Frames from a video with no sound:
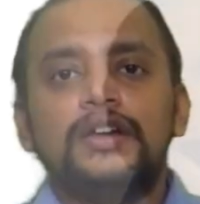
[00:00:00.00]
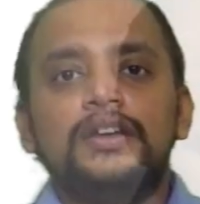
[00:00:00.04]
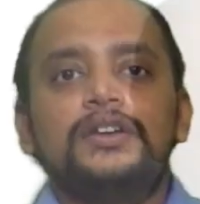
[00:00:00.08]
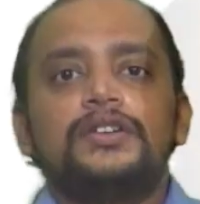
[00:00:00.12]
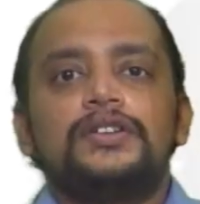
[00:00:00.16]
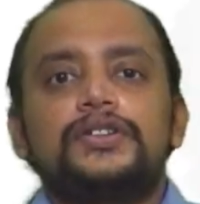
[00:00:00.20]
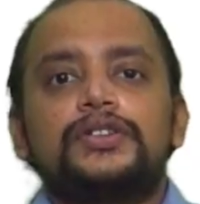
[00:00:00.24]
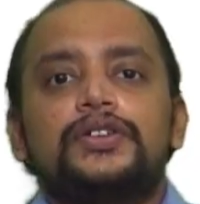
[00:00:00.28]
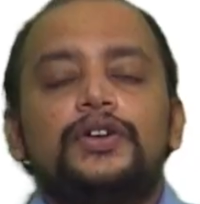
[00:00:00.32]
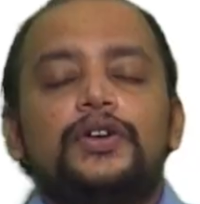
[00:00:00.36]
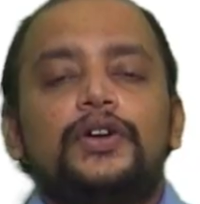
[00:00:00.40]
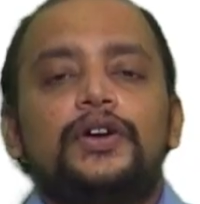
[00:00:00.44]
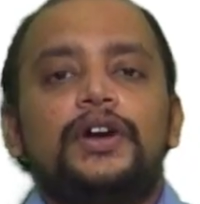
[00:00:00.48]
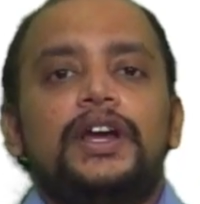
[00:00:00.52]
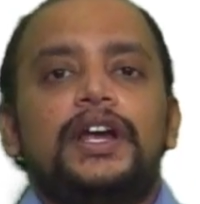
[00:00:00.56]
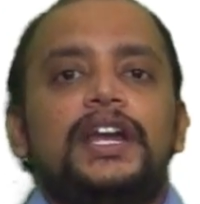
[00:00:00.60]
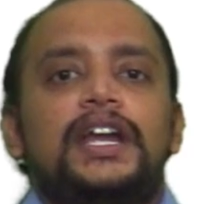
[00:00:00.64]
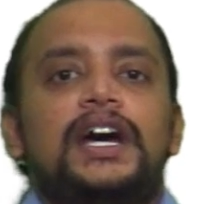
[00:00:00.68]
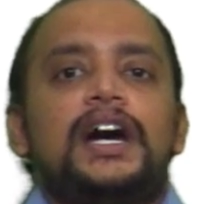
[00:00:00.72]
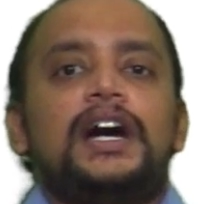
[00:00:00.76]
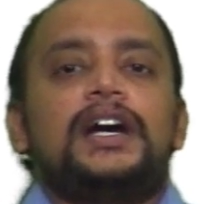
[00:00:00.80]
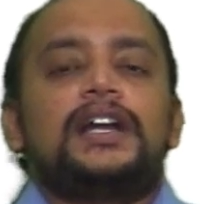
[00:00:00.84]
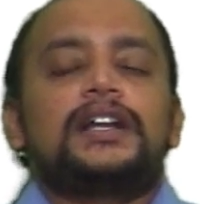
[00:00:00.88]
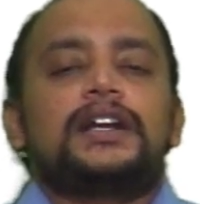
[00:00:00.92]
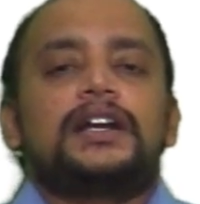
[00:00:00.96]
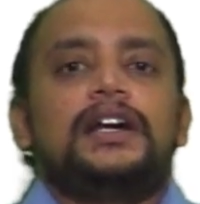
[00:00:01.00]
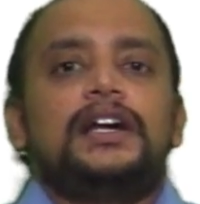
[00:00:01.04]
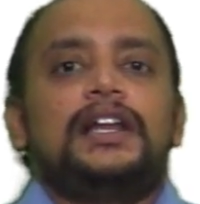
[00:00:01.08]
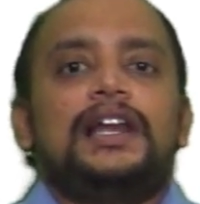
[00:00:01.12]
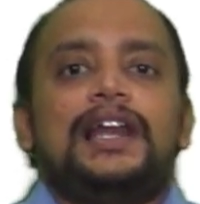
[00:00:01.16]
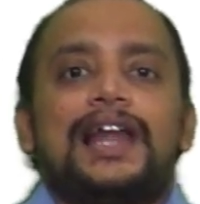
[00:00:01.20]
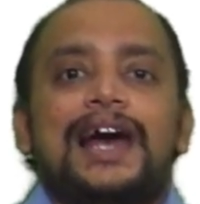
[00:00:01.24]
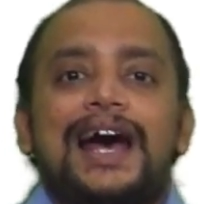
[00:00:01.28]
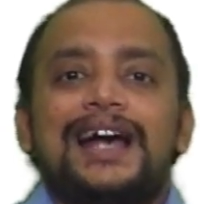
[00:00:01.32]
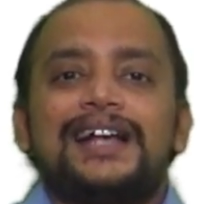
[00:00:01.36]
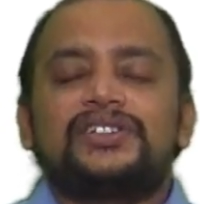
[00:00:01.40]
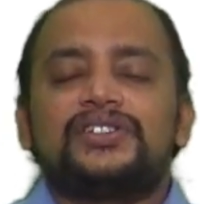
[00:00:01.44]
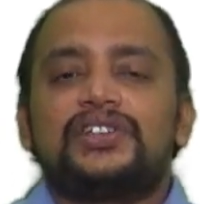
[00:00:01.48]
So in our
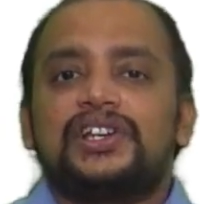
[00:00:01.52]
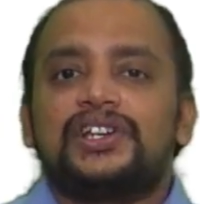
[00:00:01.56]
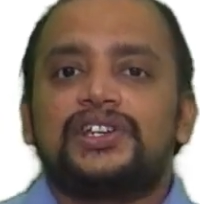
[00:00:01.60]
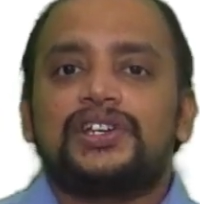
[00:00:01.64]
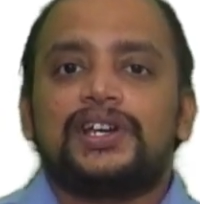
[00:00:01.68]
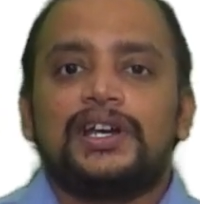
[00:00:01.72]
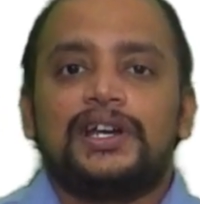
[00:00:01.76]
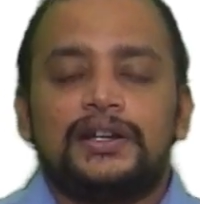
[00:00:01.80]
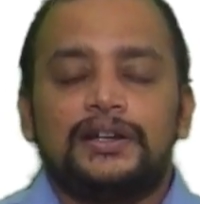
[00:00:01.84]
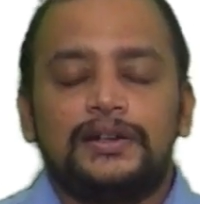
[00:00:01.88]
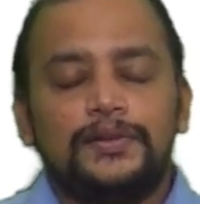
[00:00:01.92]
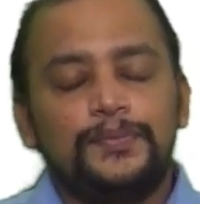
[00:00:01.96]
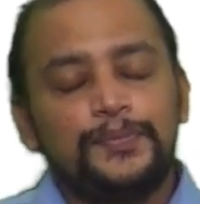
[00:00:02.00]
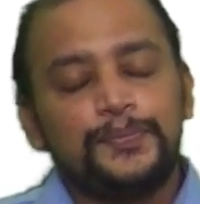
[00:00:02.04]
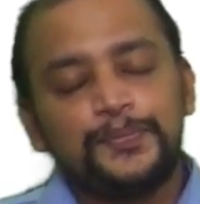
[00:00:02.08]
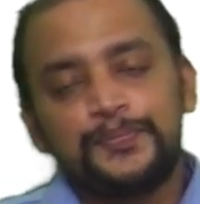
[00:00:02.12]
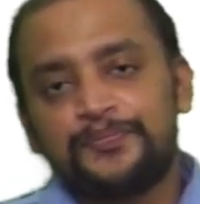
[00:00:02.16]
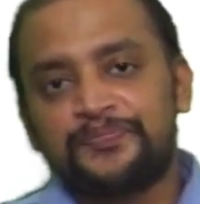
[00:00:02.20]
last session,